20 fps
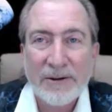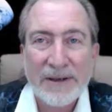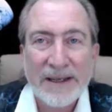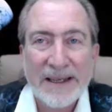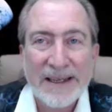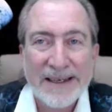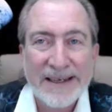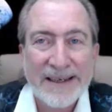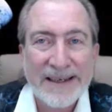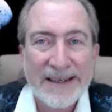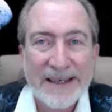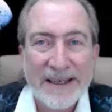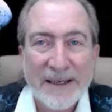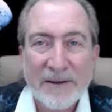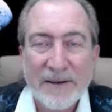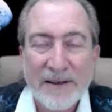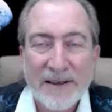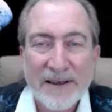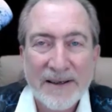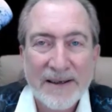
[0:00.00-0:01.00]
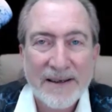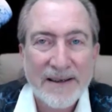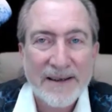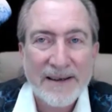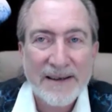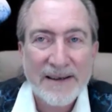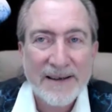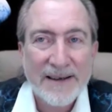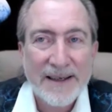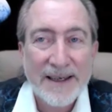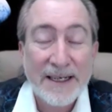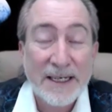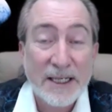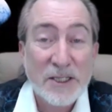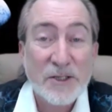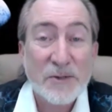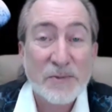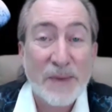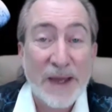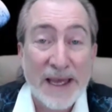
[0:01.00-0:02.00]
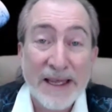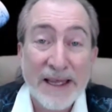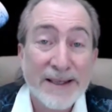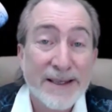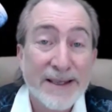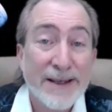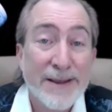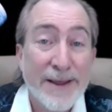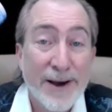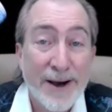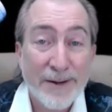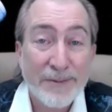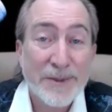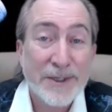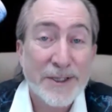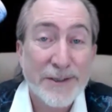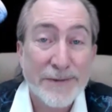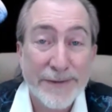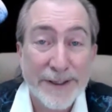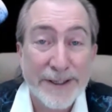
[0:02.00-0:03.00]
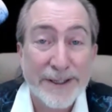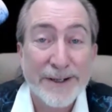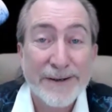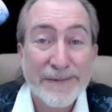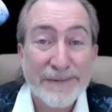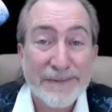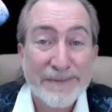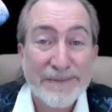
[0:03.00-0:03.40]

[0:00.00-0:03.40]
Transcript: and uh, and expand the thoughtmosphere